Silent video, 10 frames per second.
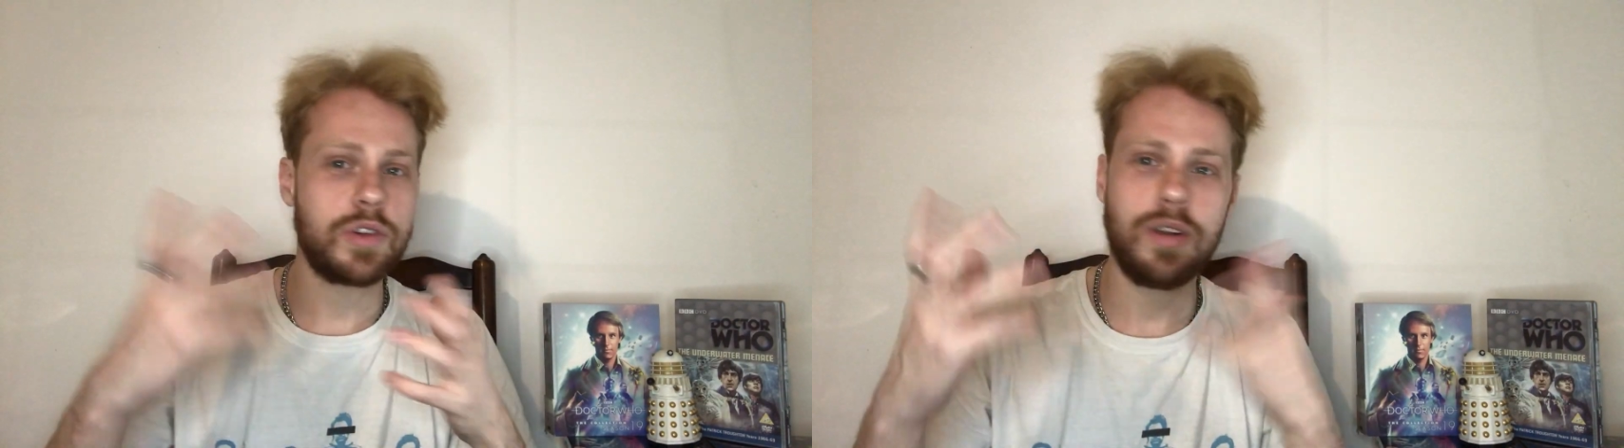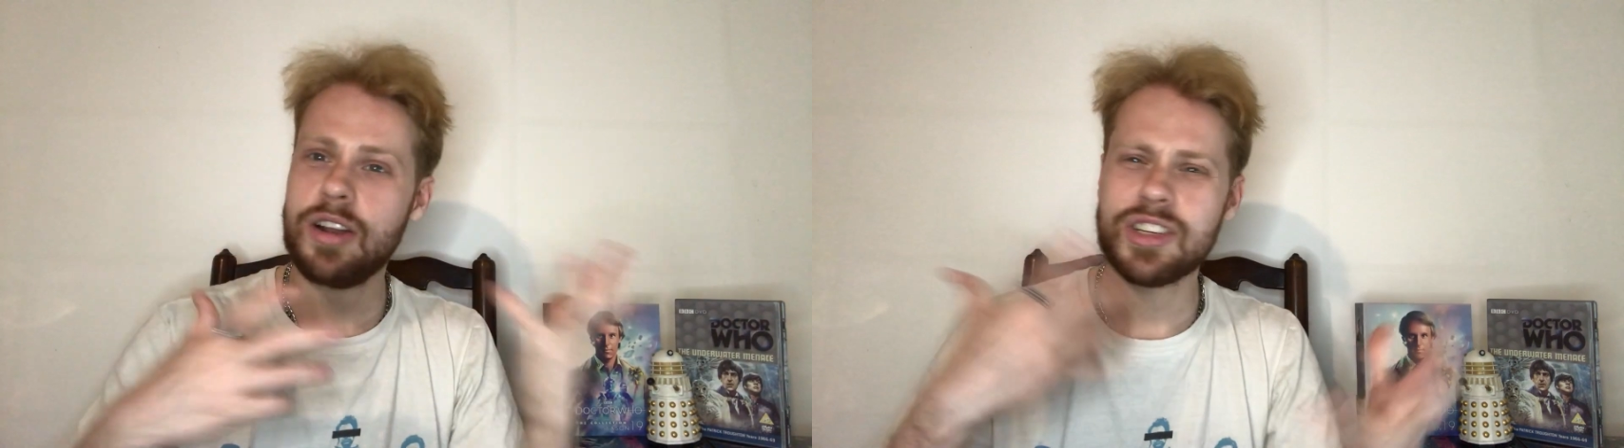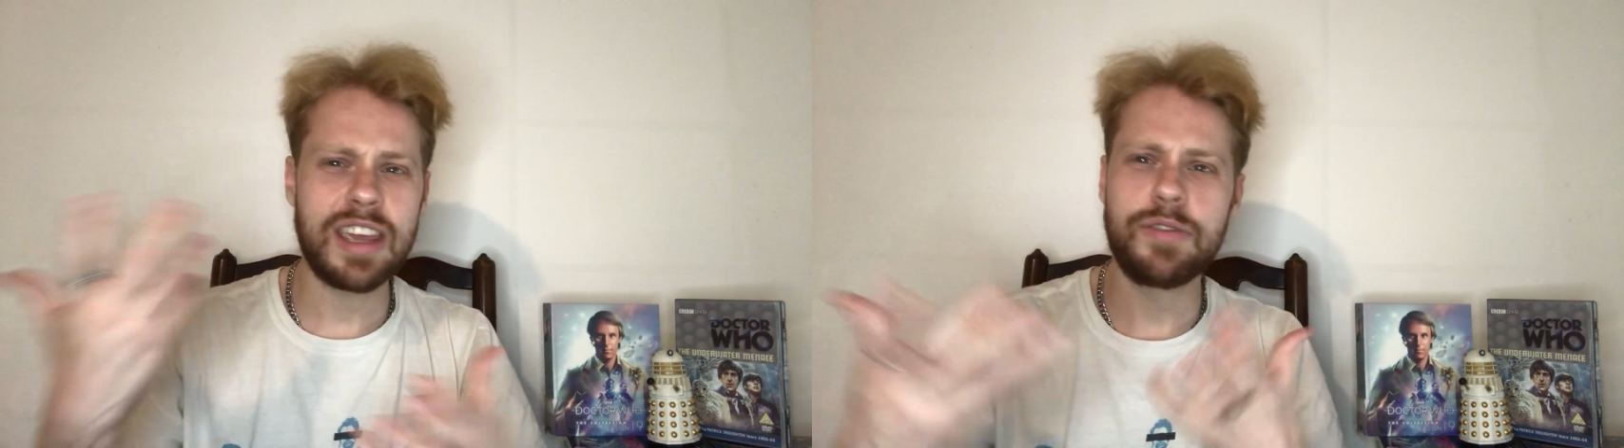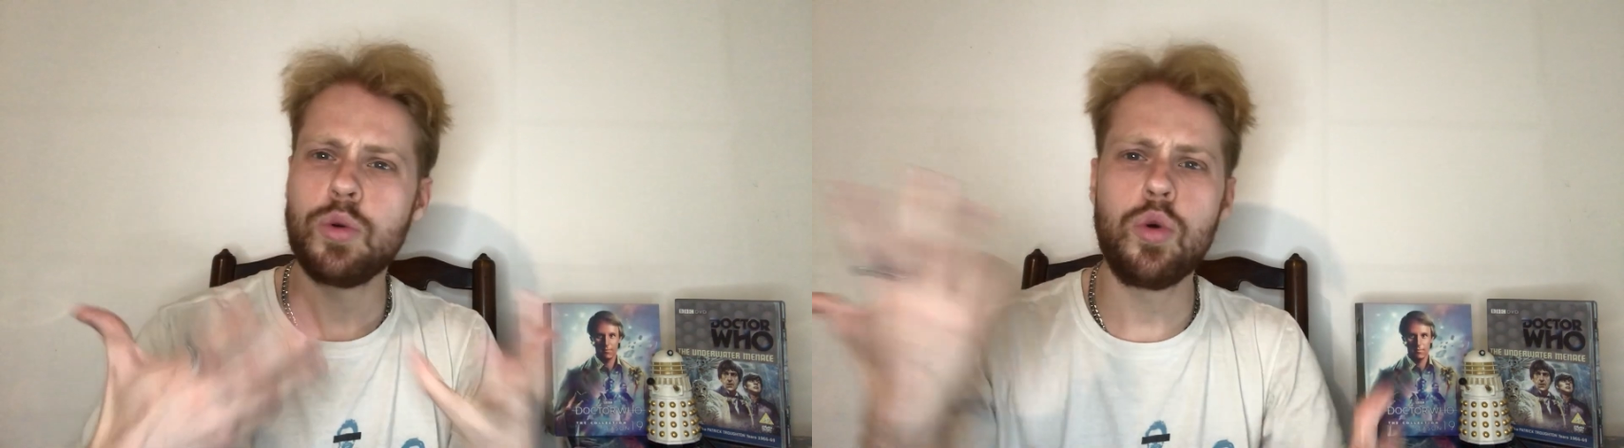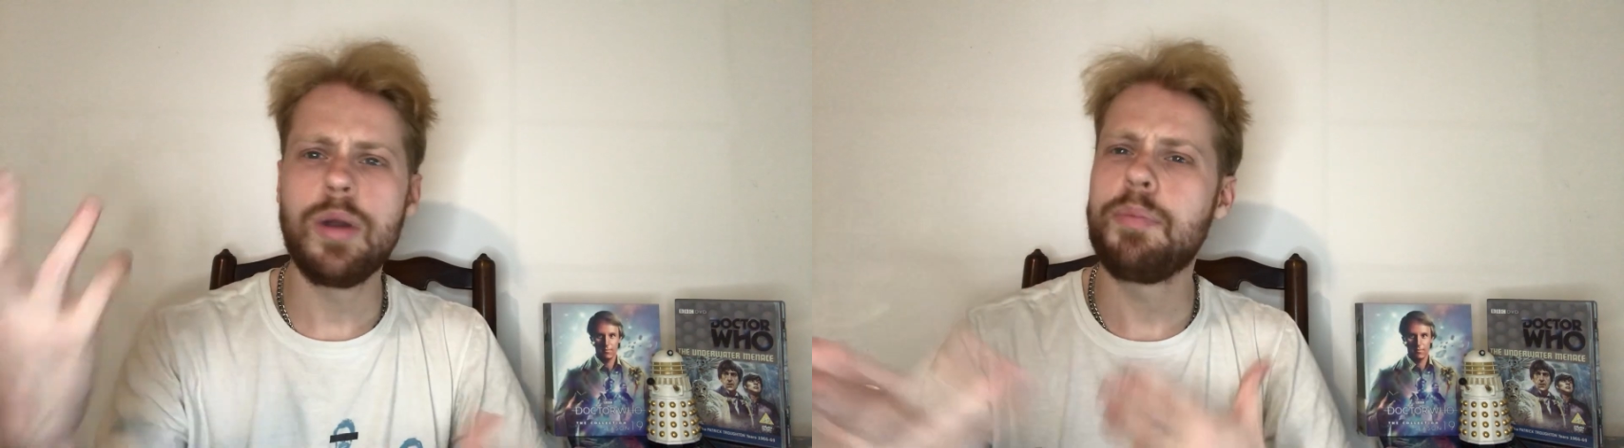So I like to give
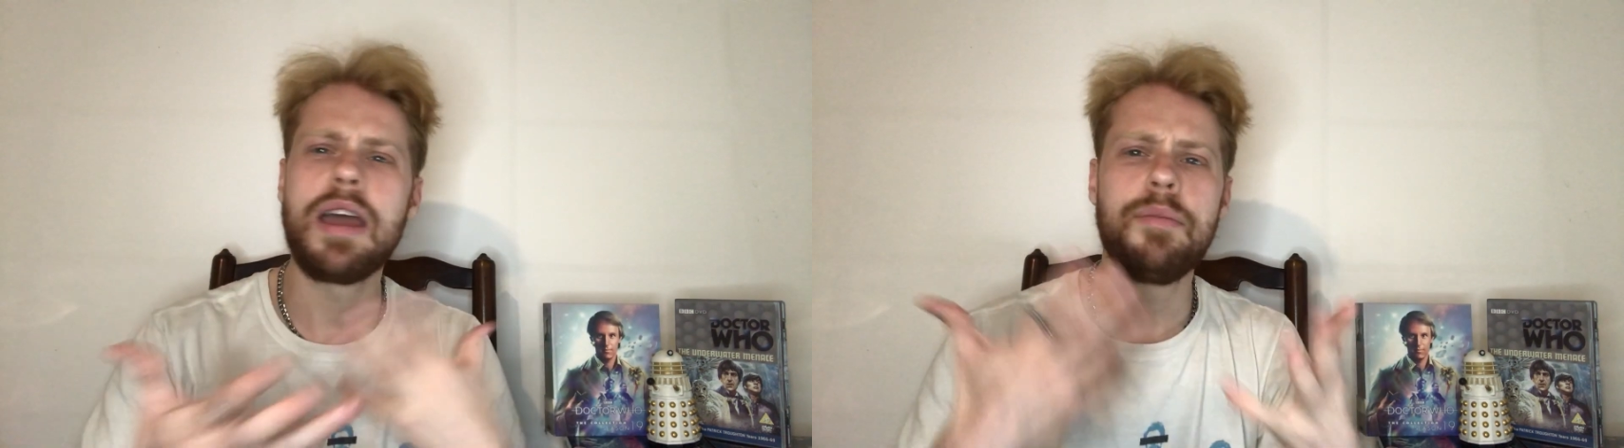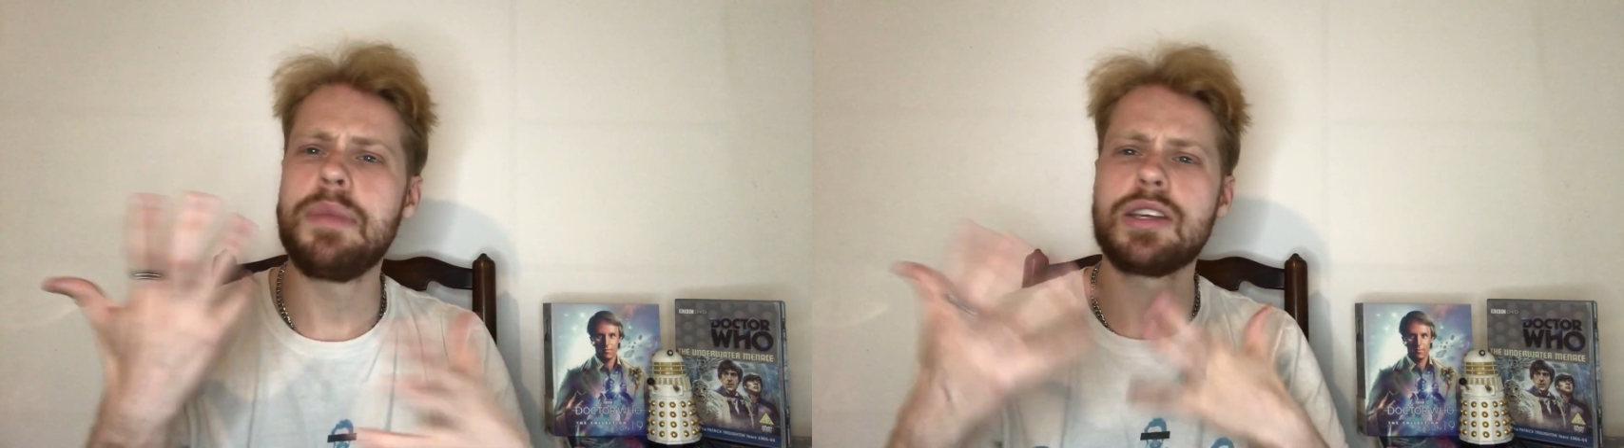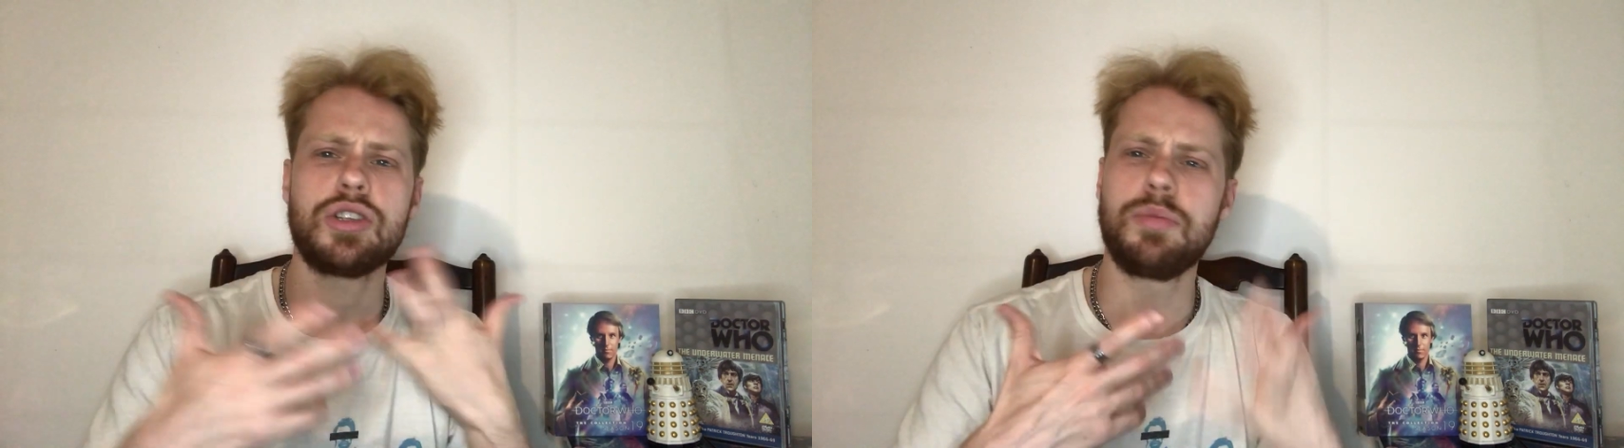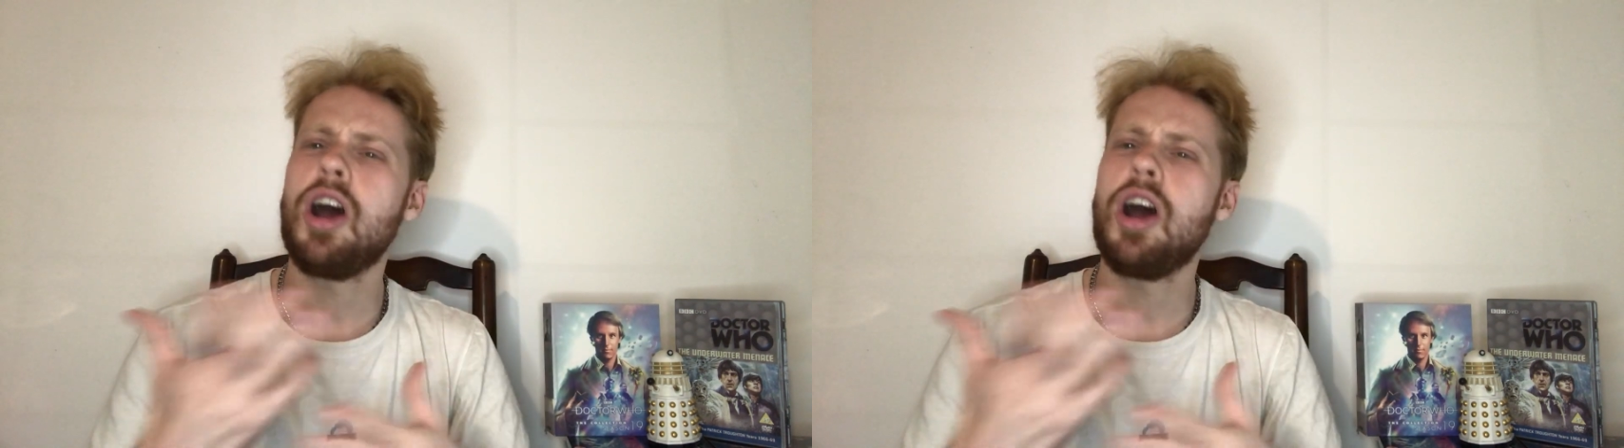you all a bit of mixture.